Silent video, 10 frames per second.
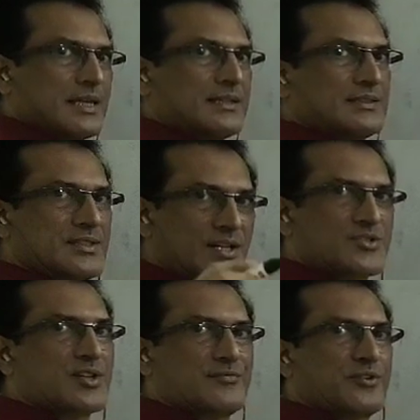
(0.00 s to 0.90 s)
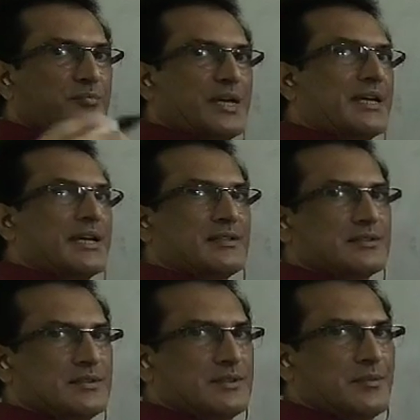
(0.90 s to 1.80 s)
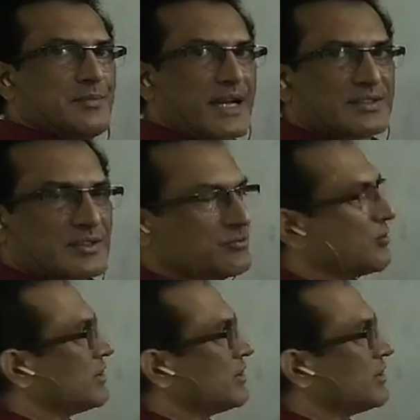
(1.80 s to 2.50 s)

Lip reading: that is essential for making passive